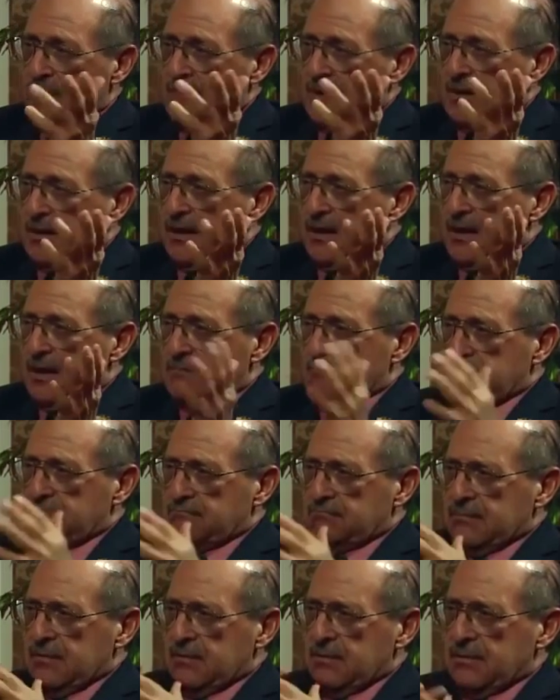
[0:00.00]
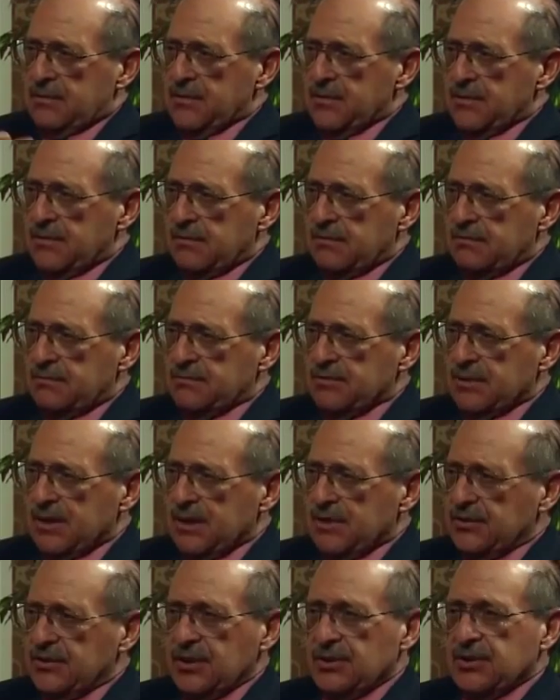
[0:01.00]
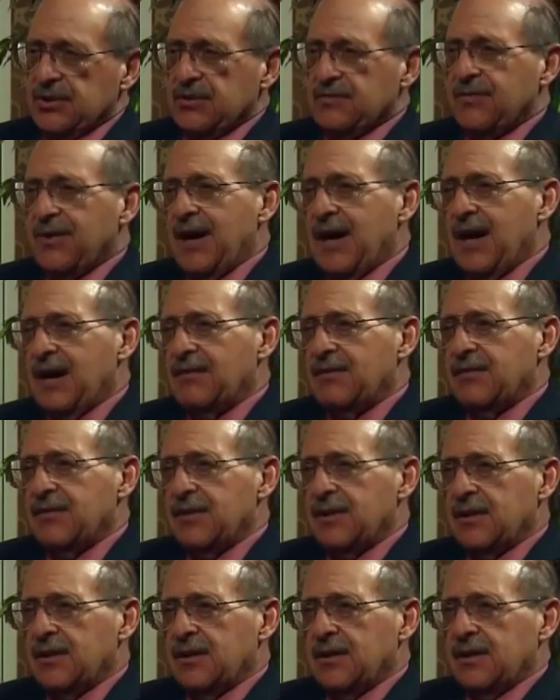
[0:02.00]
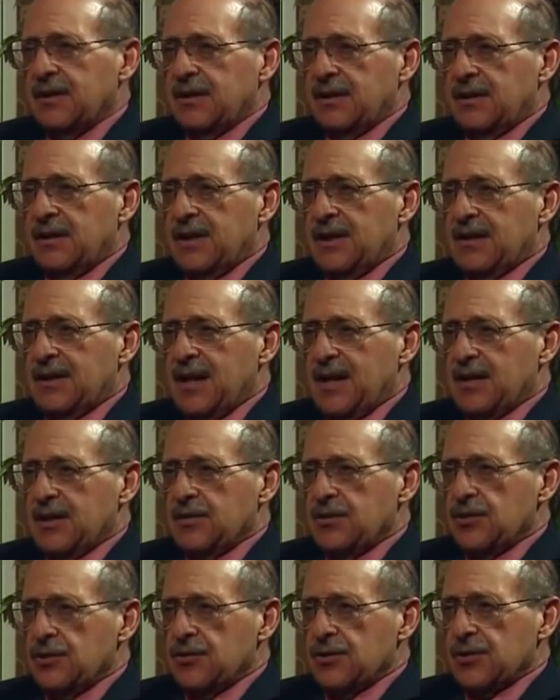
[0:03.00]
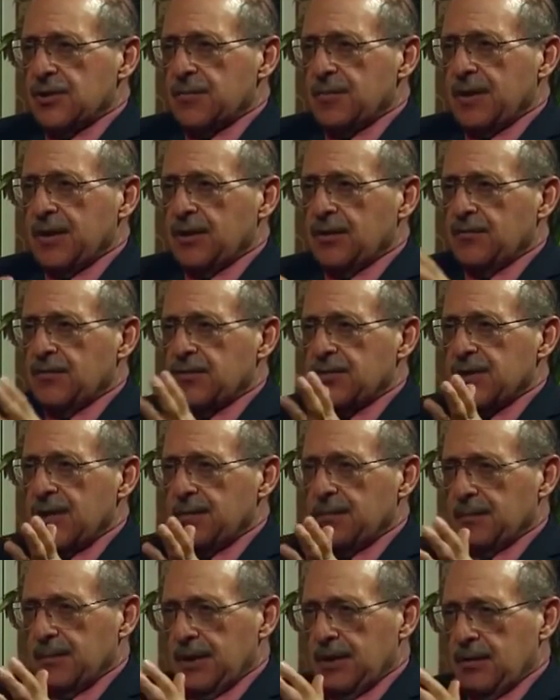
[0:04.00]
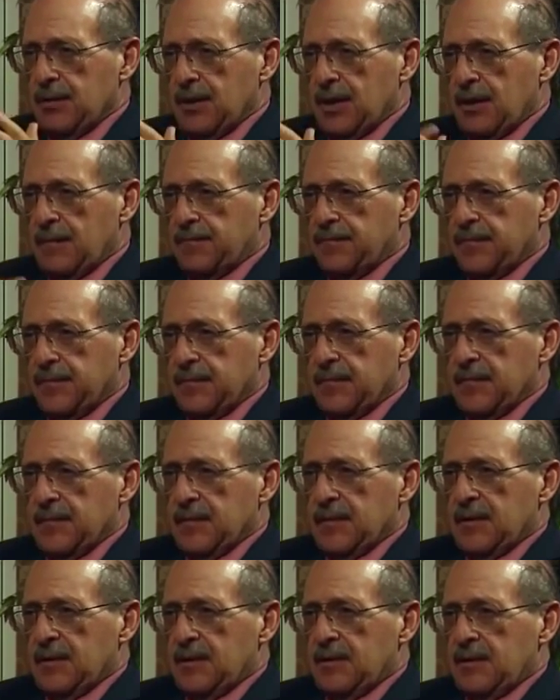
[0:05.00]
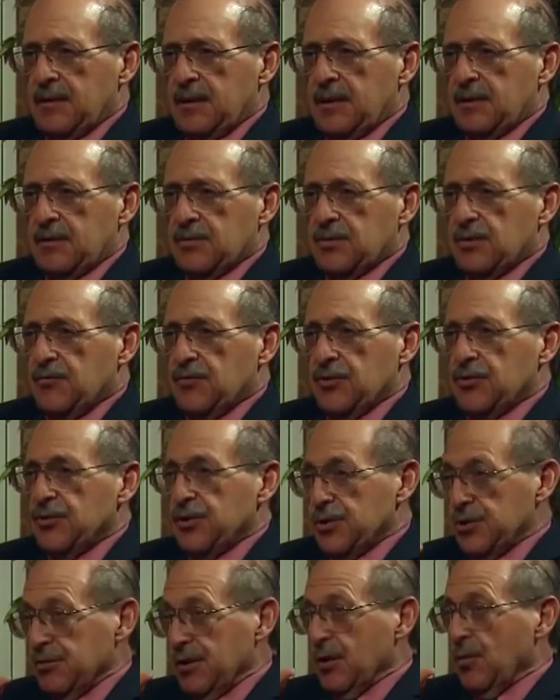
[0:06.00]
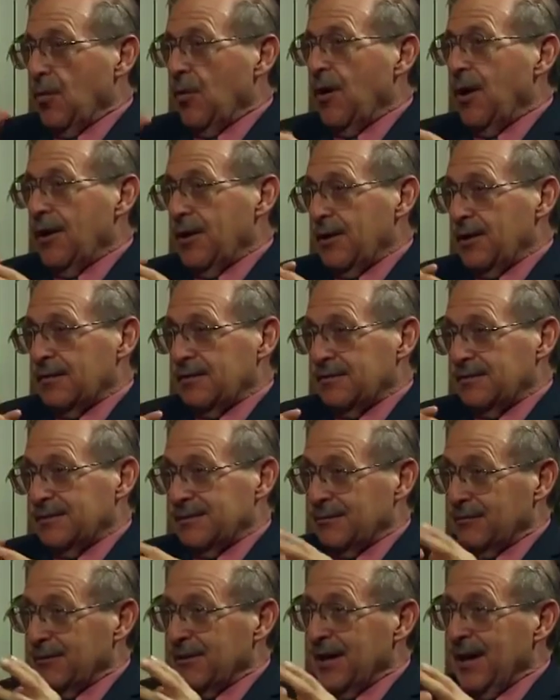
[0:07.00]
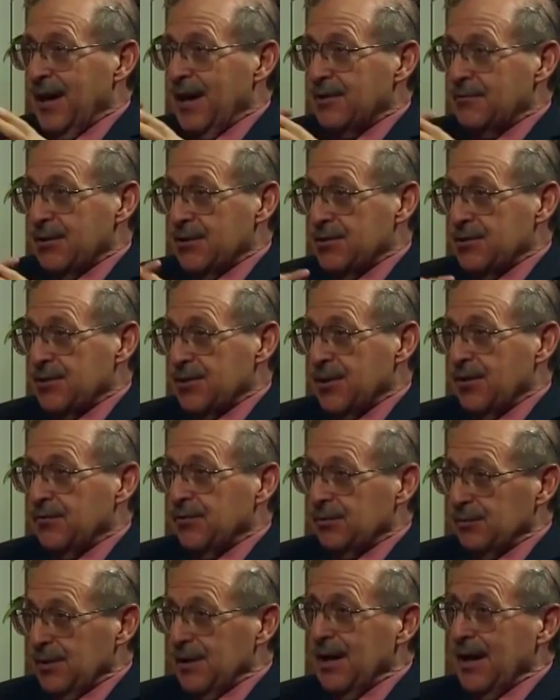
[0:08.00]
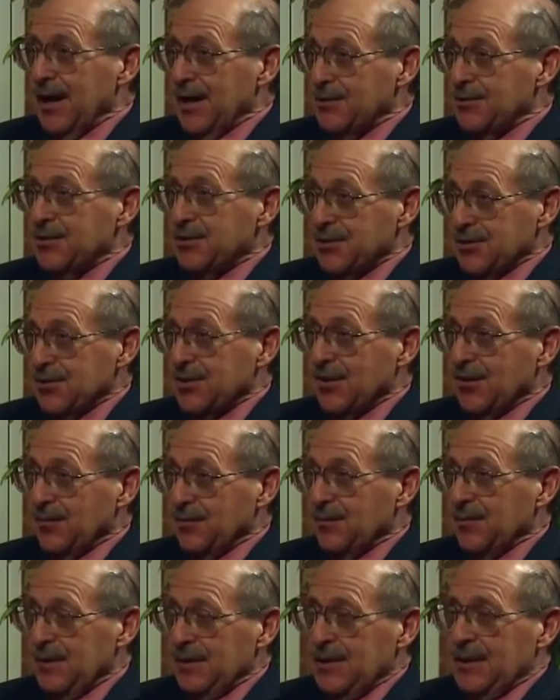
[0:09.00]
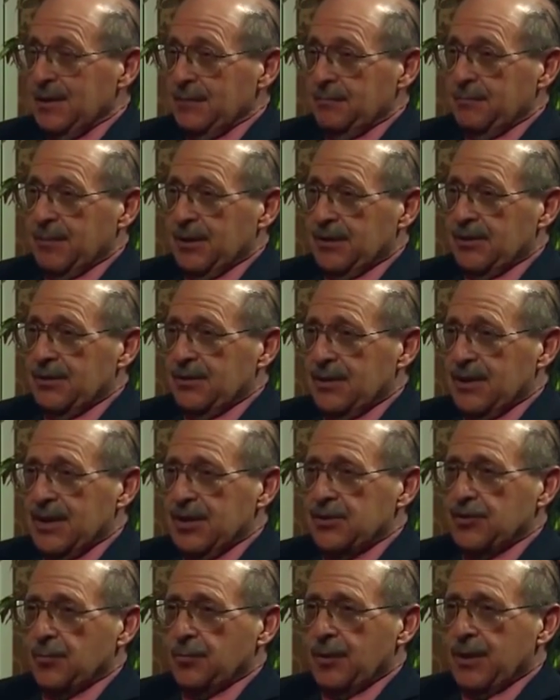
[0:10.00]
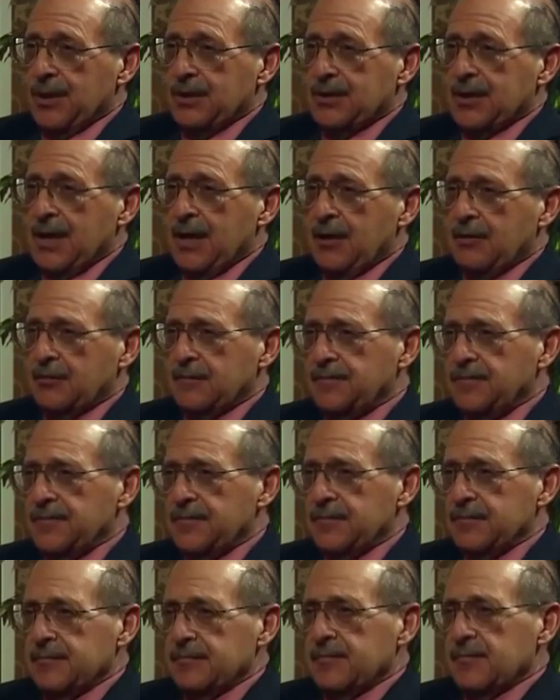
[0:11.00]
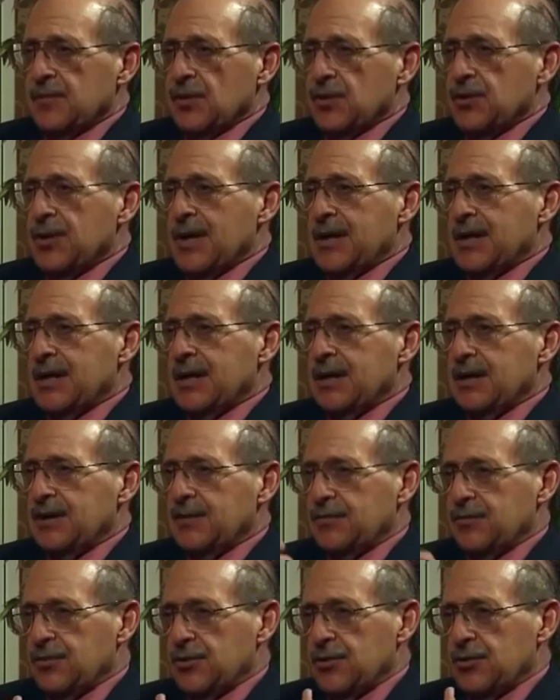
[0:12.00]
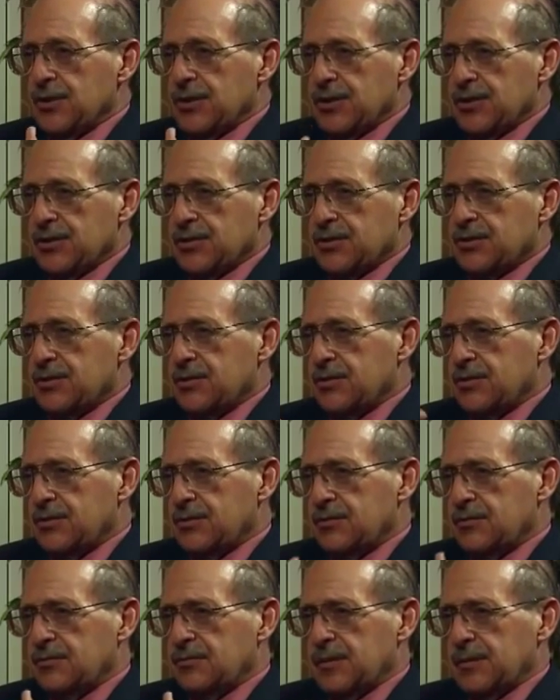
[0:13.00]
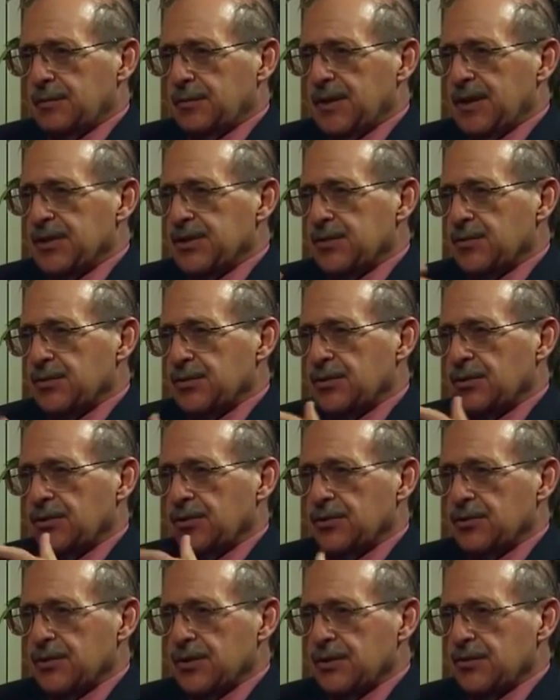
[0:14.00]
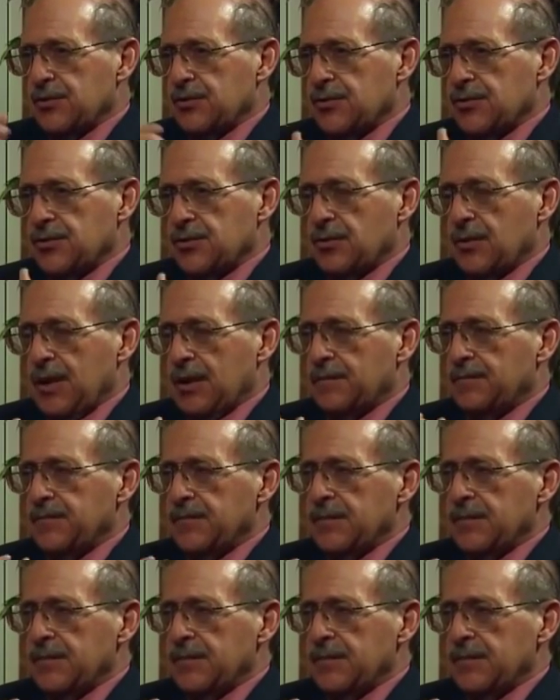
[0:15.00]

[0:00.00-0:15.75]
say, 65 and 90 nutrients, depending if you're supplementing or not. If you just drink water to rehydrate yourself, you'll rehydrate yourself, but your knees will break down because you're not getting enough nutrients to replace what you're losing through the sweat.